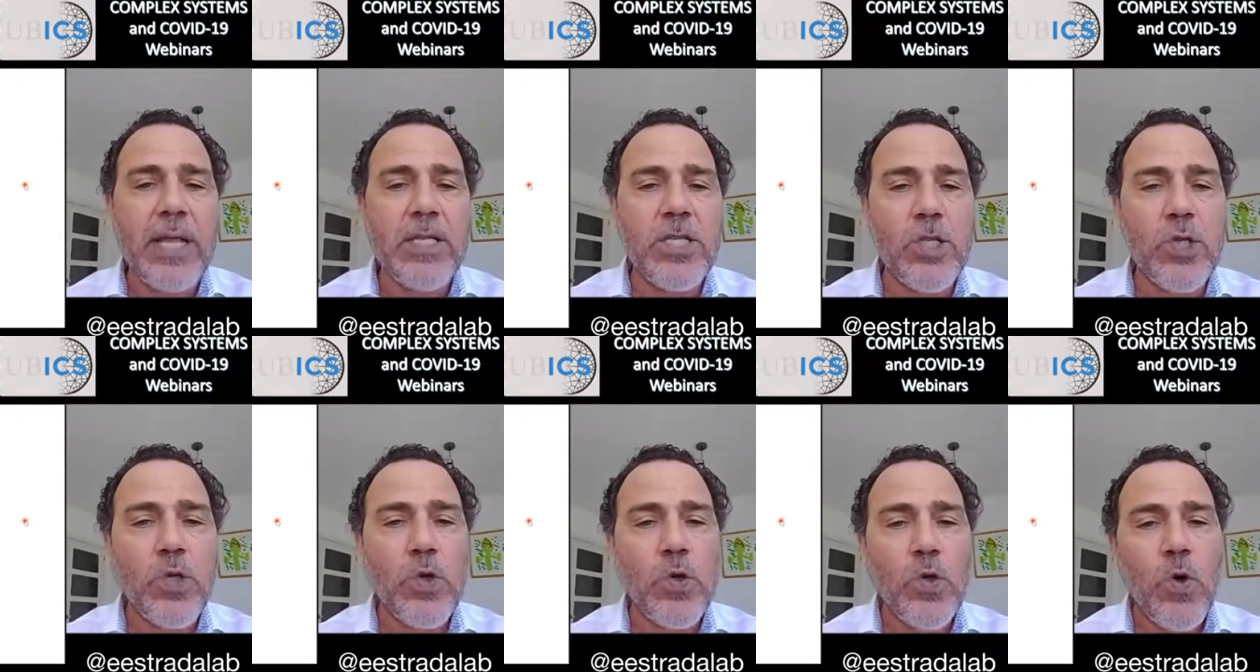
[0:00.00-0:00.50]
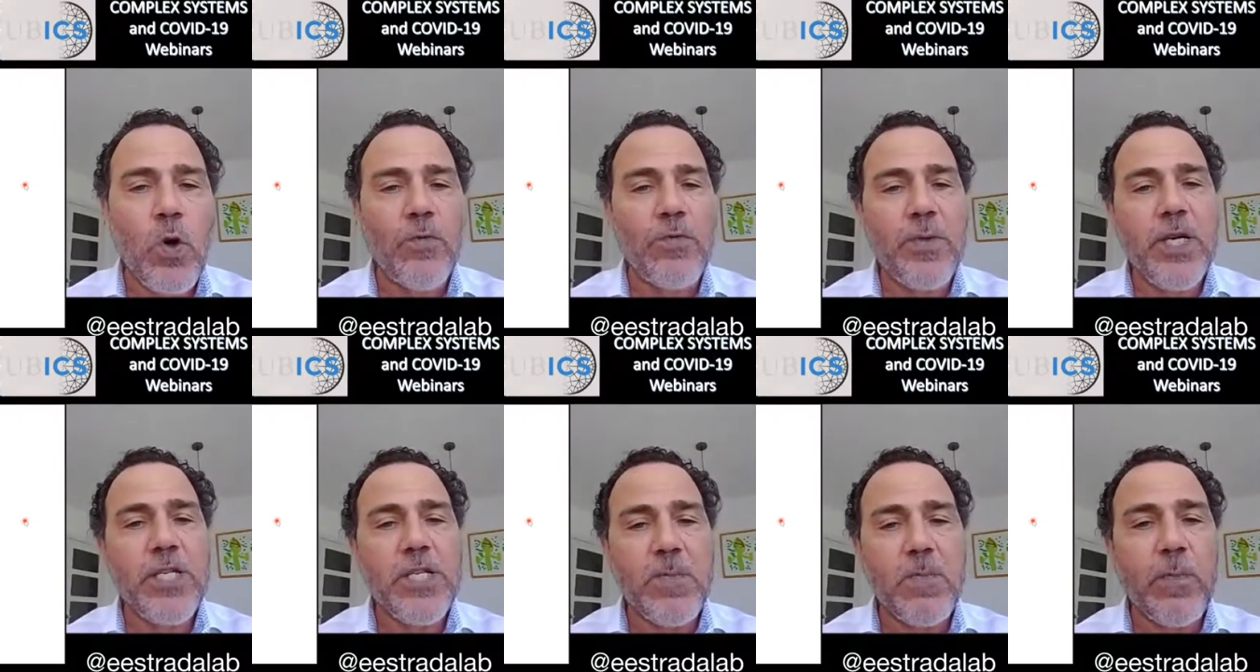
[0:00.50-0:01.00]
and
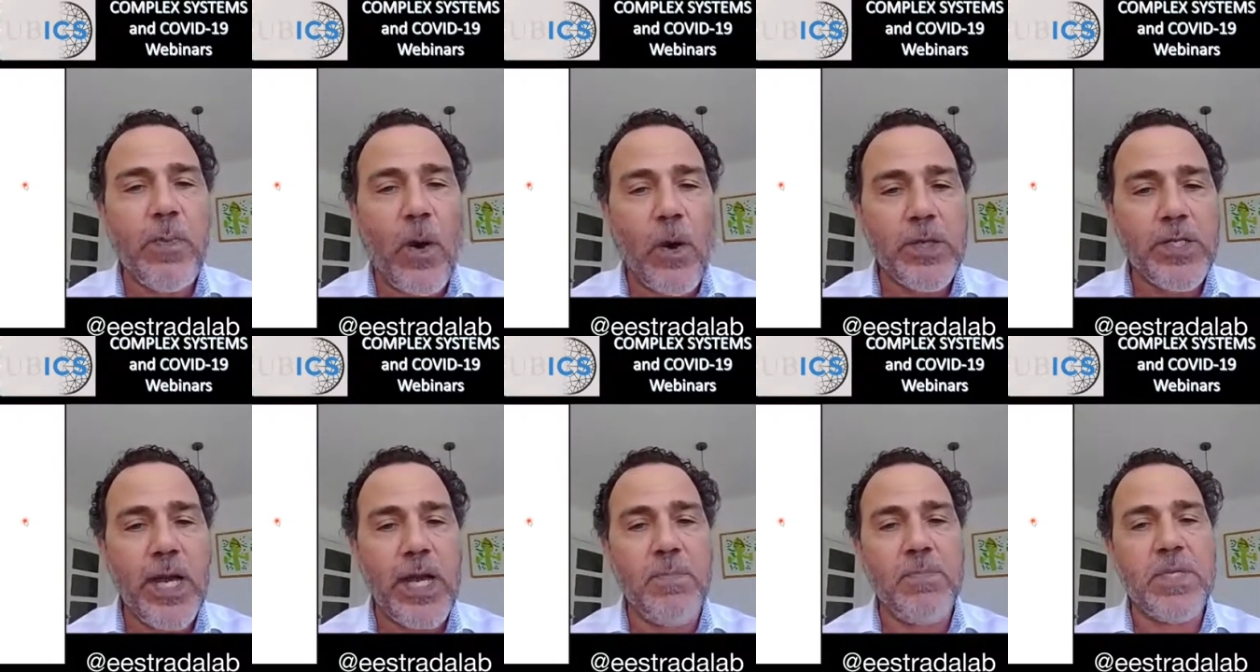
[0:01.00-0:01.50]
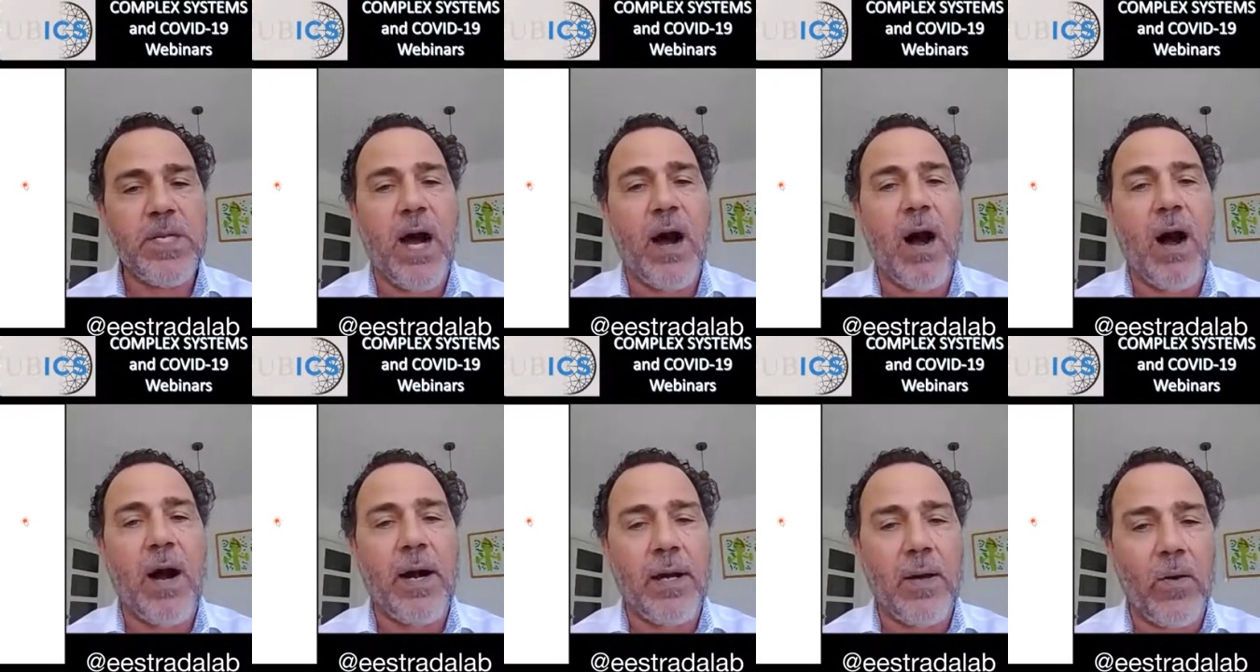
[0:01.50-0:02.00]
two of these
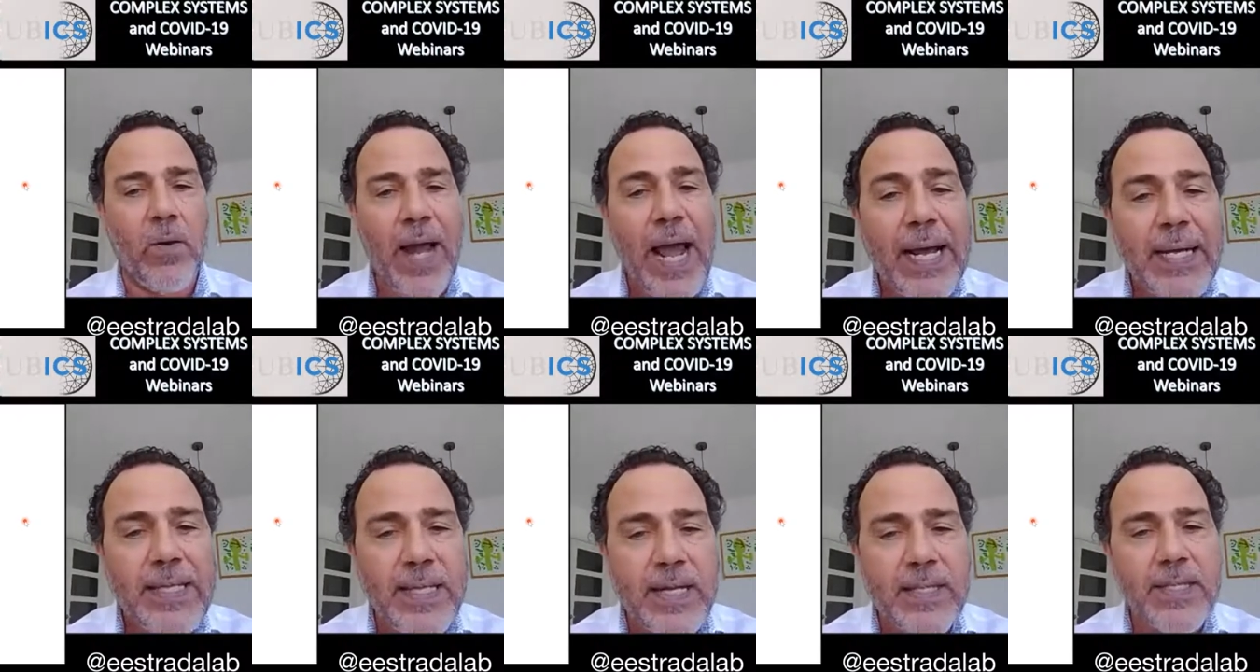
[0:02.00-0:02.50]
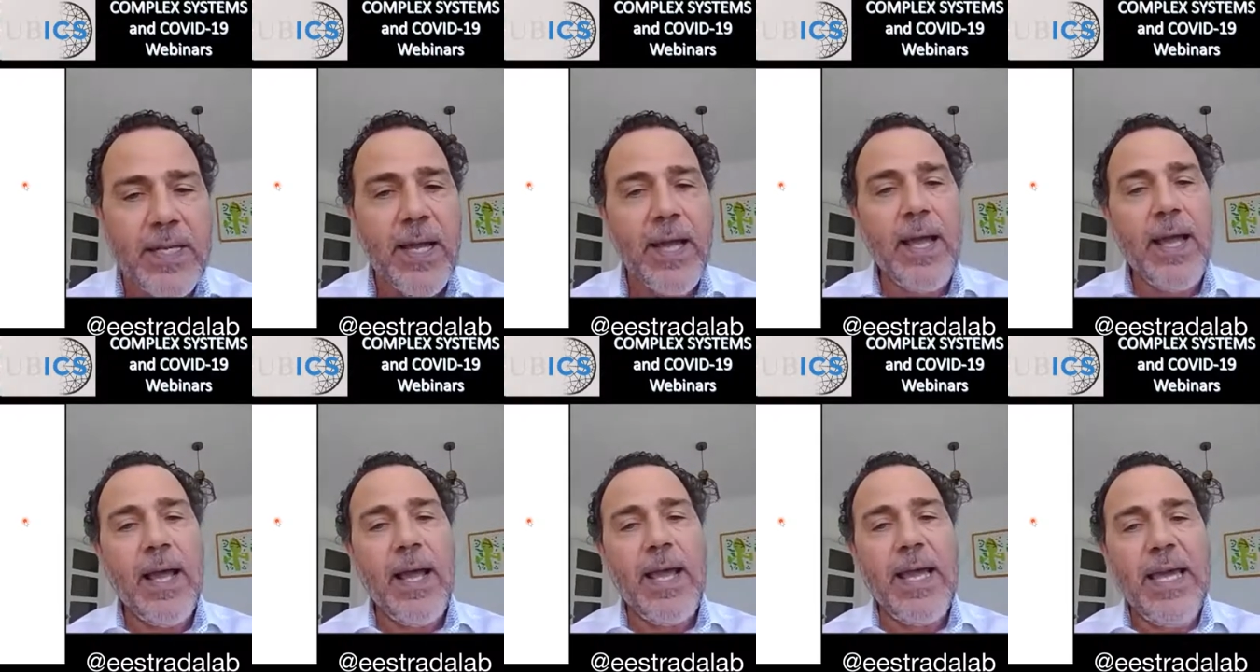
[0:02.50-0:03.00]
proteins are
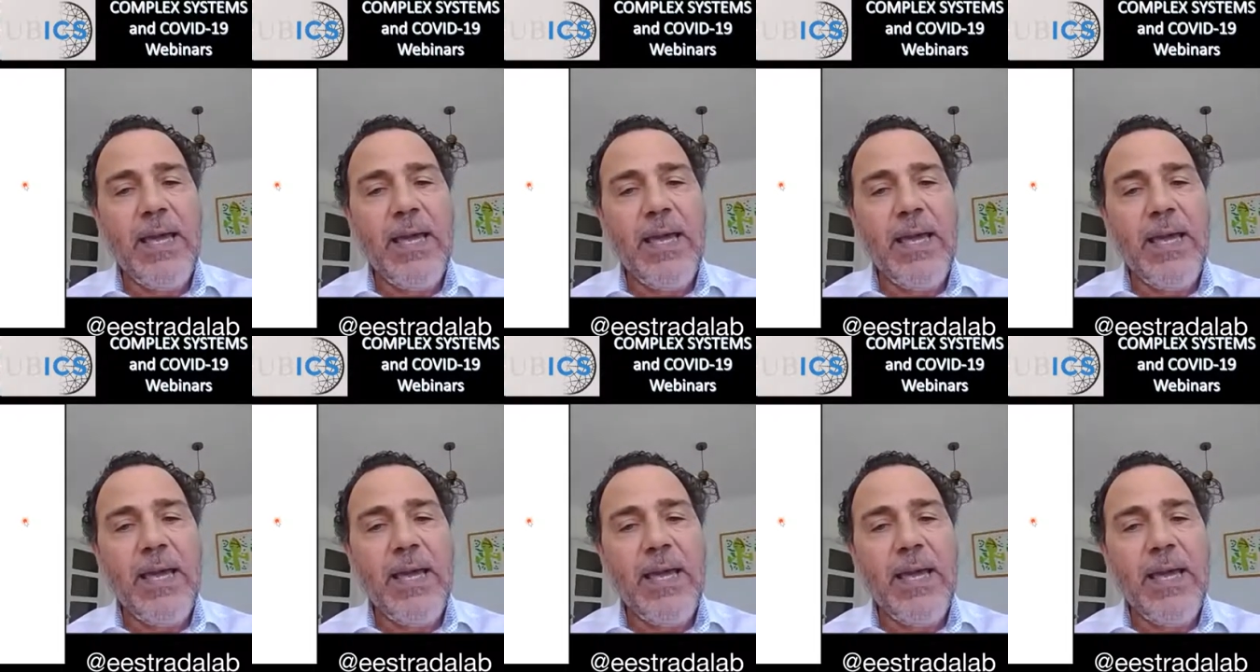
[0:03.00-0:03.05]
connected